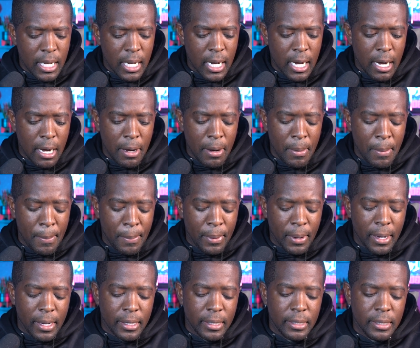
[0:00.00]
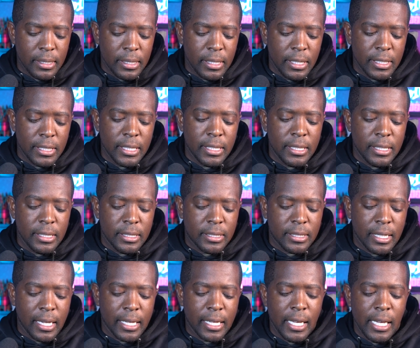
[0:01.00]
Um, but it,
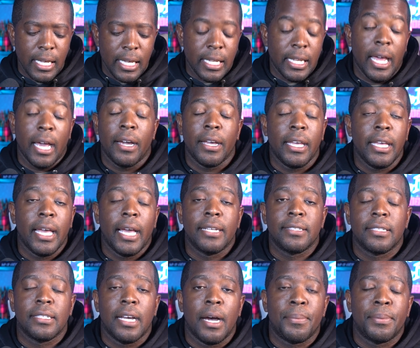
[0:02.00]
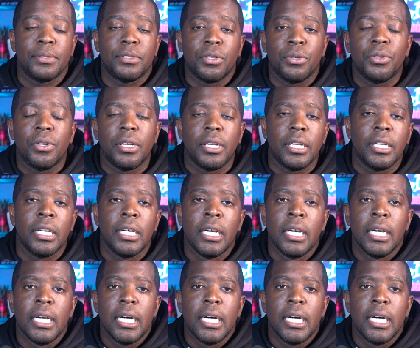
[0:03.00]
it's like he now he has an opportunity